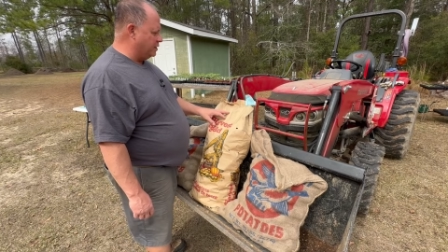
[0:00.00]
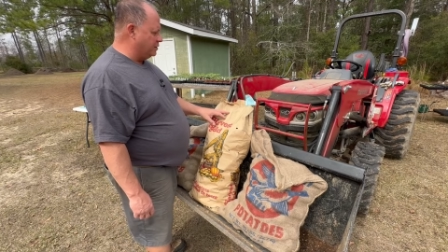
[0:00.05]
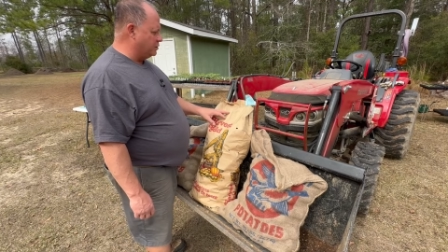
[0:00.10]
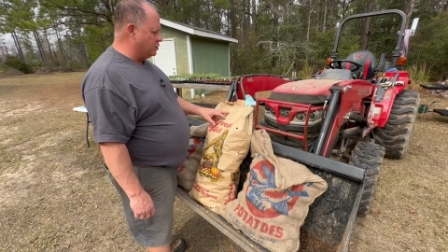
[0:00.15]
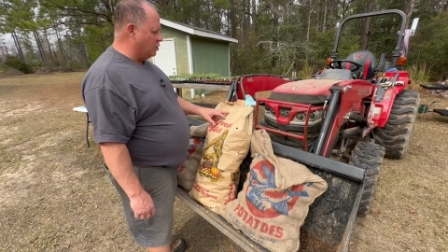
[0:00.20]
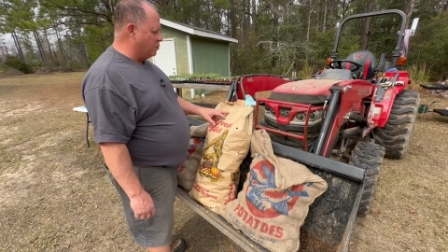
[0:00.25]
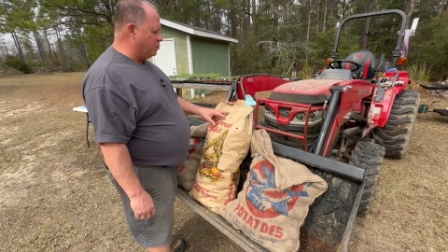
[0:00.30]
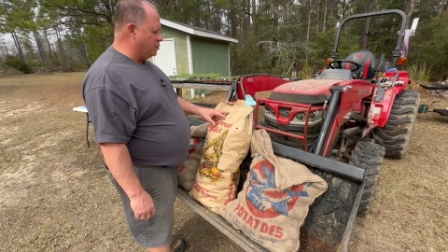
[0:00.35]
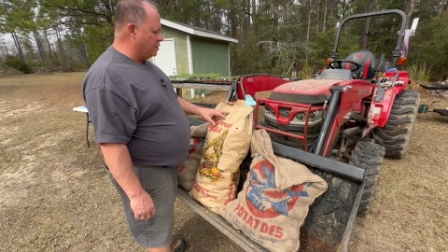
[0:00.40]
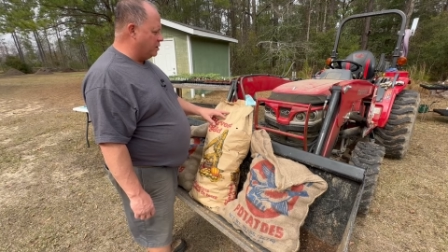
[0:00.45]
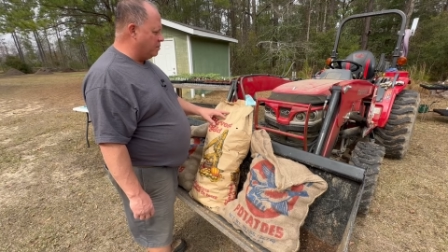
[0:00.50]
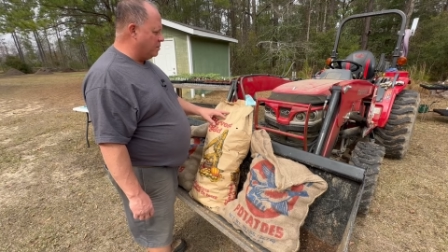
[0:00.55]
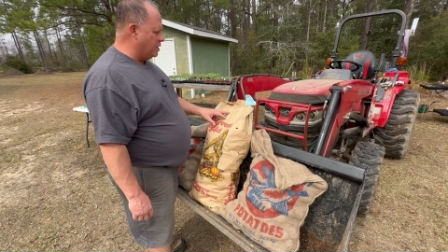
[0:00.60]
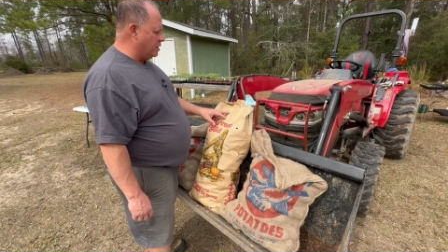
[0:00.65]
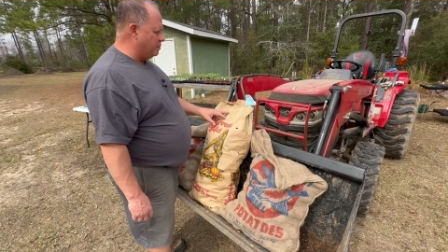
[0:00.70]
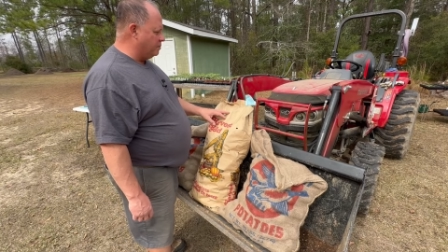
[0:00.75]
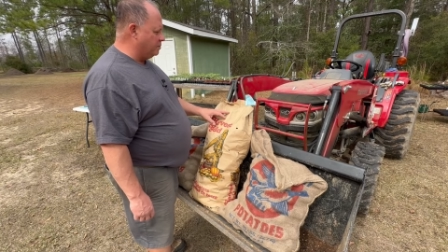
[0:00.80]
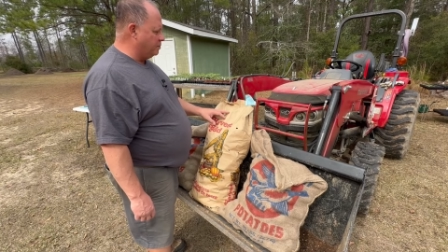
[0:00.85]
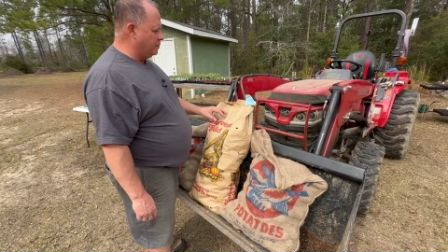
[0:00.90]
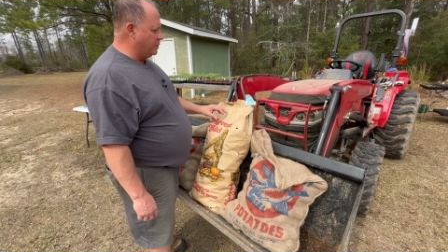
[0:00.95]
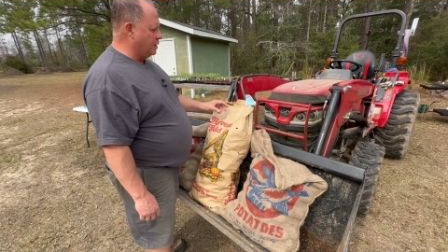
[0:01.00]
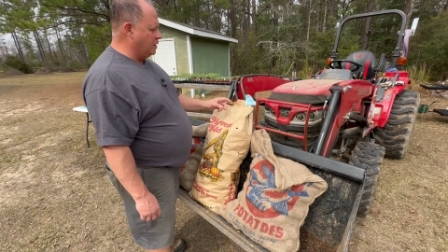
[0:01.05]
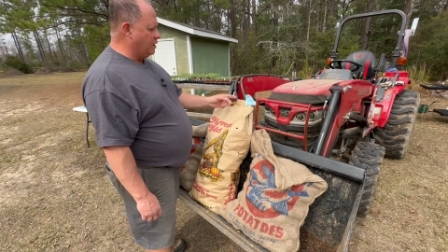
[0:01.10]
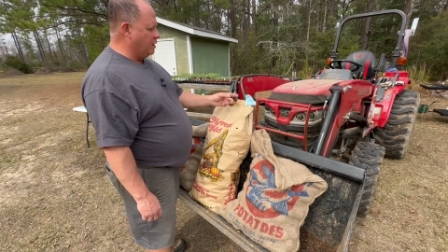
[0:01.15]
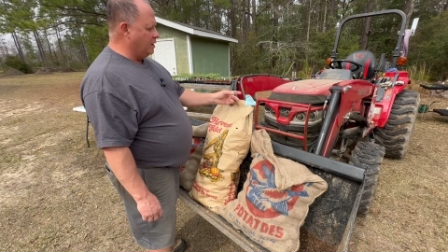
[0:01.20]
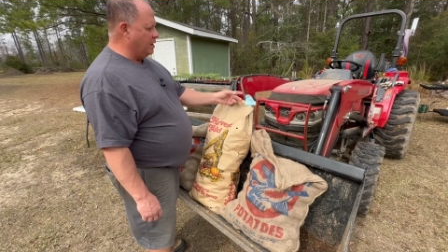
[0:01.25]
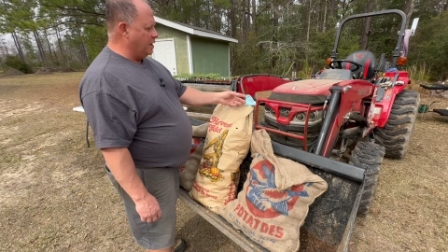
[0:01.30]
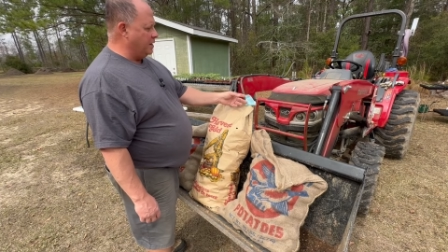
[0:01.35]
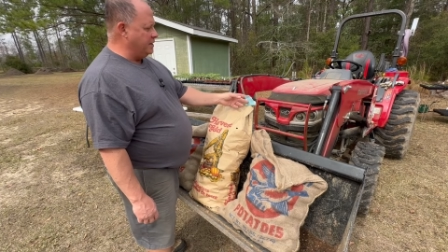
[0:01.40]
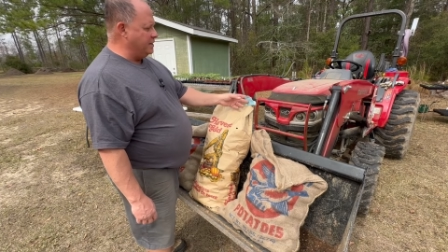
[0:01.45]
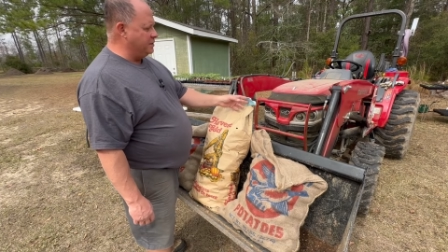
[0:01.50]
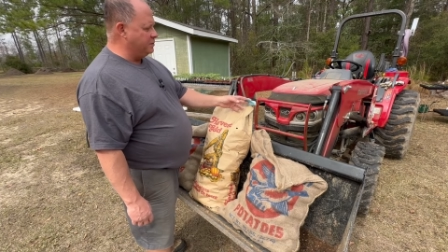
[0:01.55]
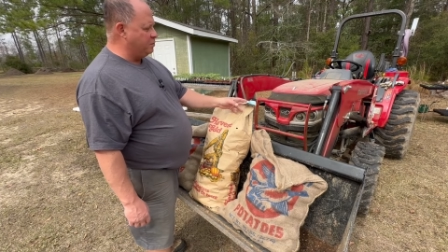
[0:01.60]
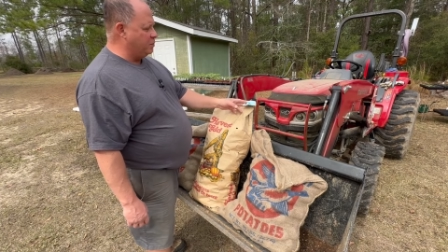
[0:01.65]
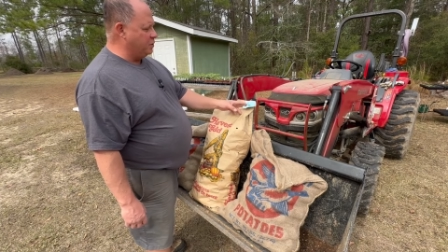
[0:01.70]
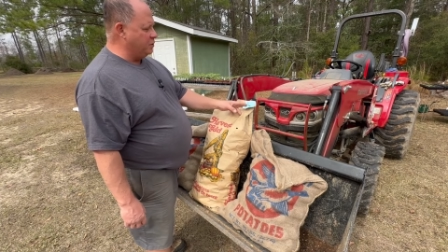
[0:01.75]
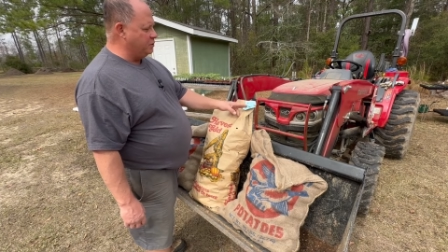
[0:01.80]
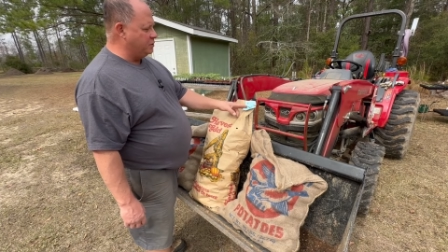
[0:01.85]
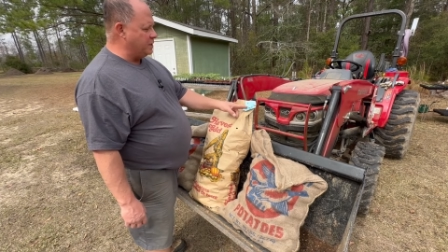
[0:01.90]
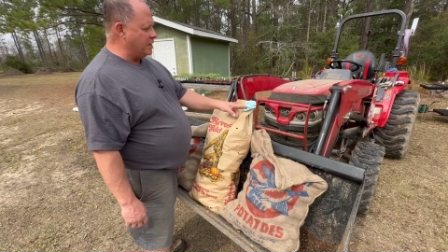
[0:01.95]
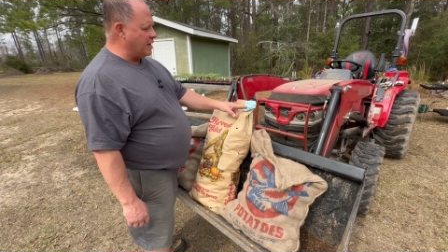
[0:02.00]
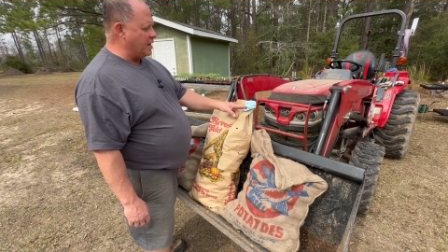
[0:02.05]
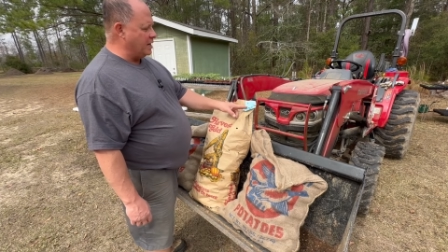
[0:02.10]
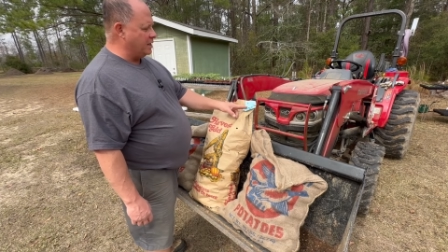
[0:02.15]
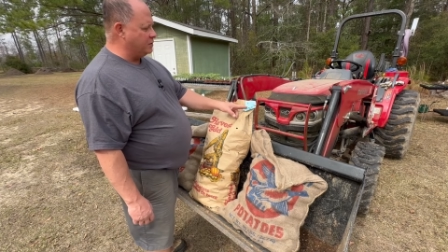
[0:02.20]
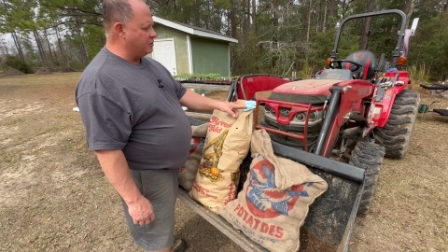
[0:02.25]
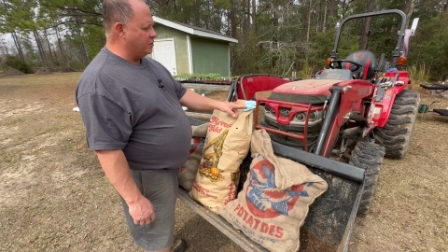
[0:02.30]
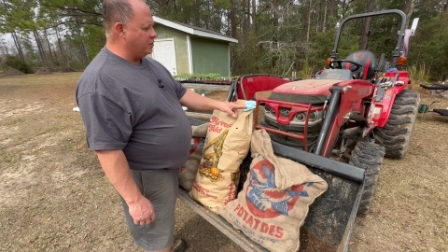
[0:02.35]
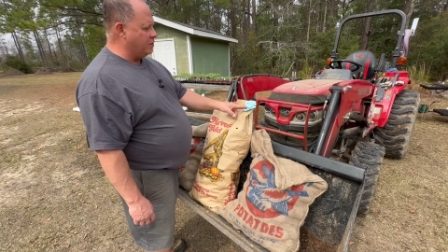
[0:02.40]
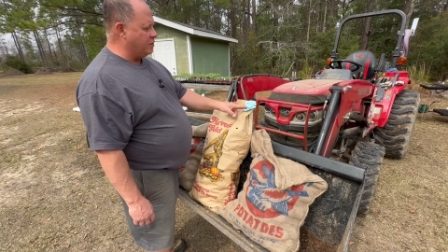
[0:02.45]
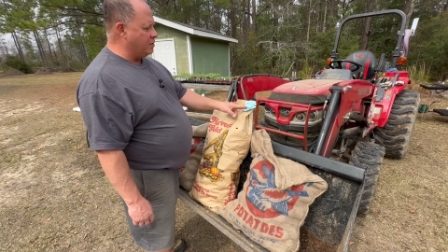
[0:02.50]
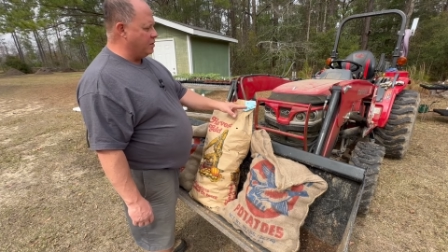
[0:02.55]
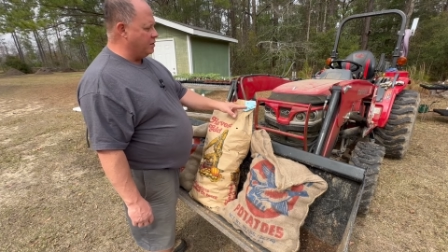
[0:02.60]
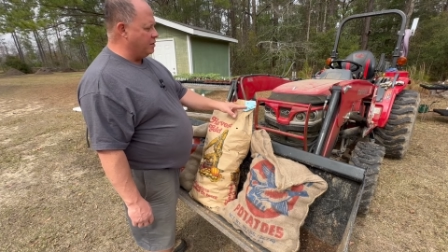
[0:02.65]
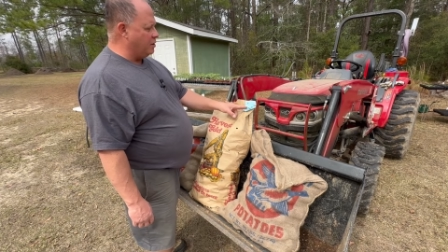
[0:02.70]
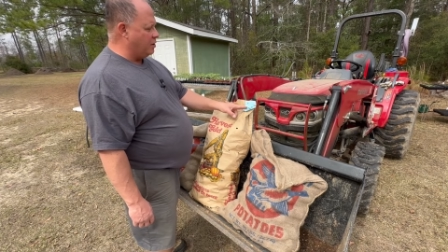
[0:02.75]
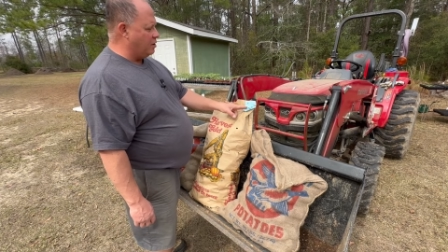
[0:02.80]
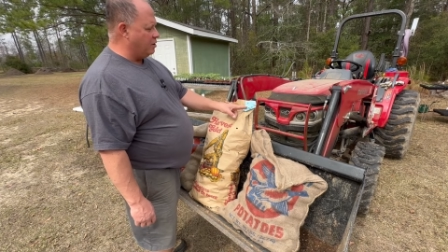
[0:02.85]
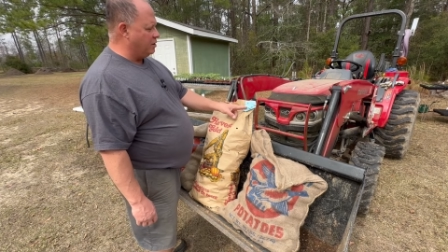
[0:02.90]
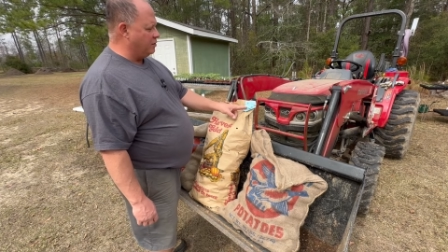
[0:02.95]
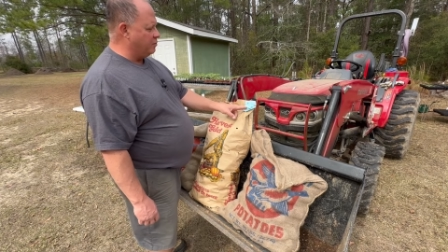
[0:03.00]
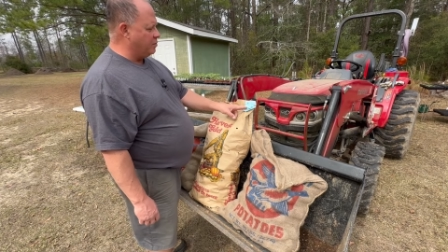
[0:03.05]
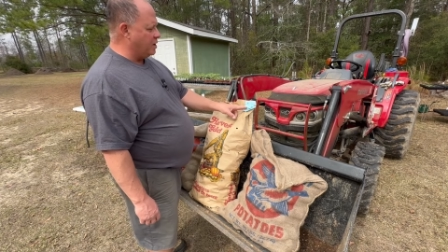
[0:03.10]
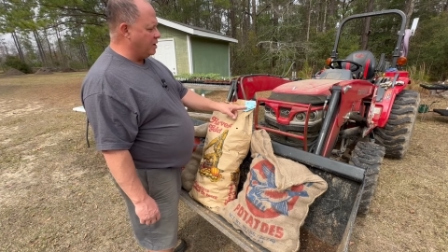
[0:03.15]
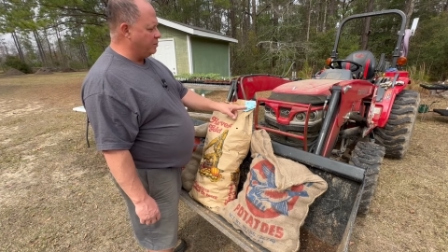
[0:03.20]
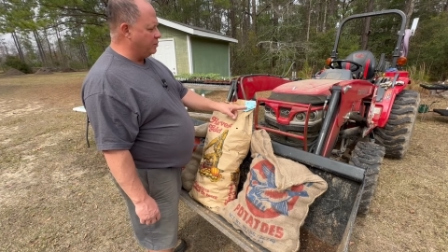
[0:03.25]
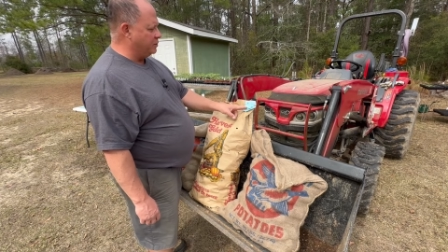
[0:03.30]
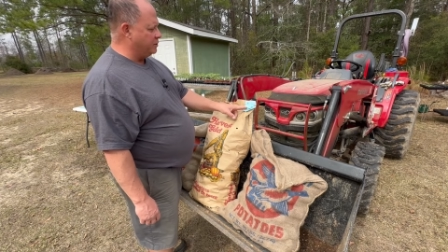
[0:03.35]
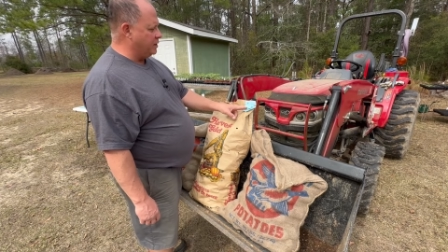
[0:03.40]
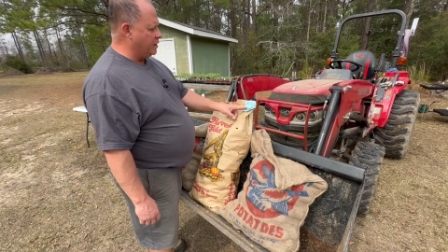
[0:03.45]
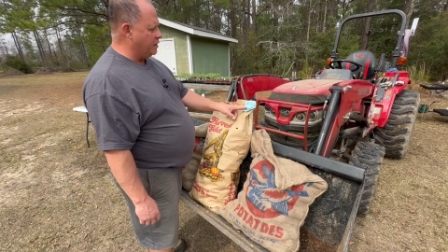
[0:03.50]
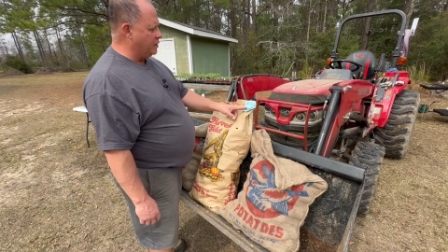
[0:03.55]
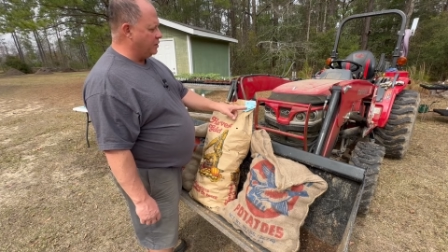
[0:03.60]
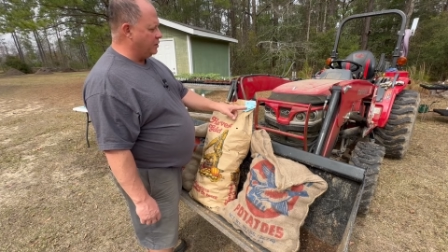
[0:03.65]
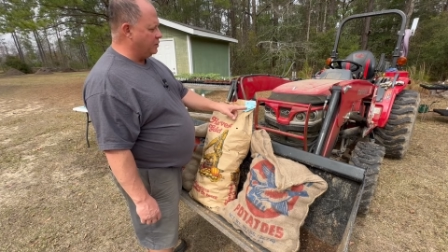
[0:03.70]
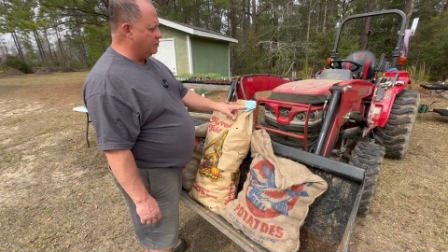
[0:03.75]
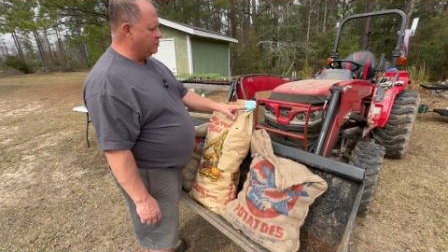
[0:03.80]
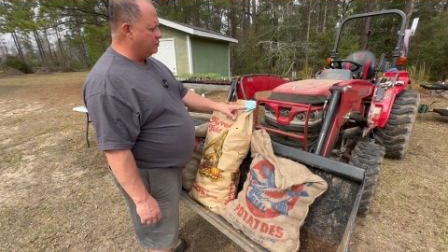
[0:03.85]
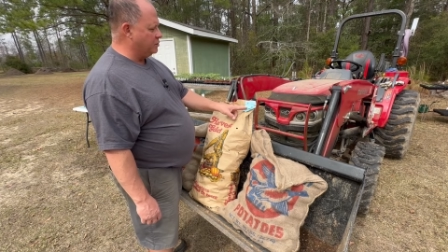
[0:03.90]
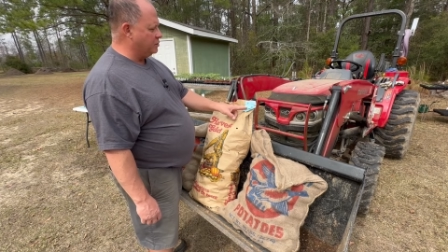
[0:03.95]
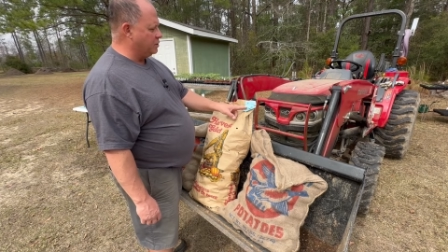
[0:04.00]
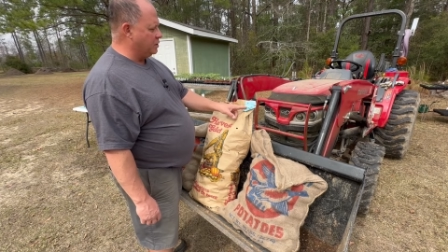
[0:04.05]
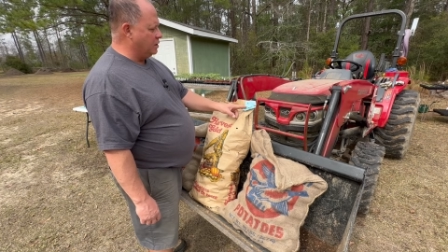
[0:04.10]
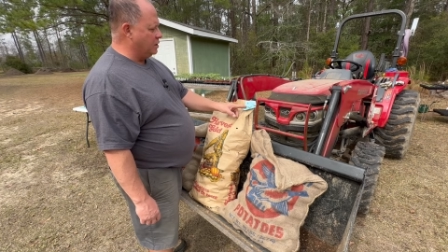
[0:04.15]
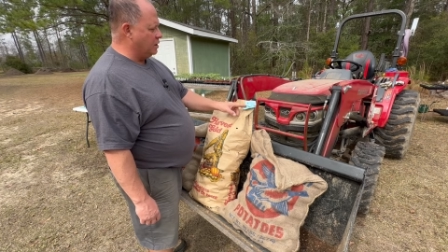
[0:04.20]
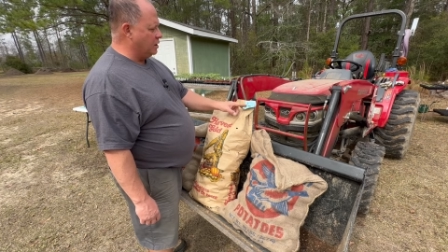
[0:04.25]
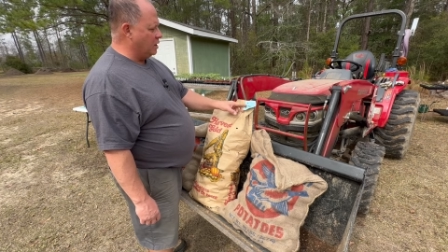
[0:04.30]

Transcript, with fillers: Let's open them up. And these blue tags on all of my potatoes,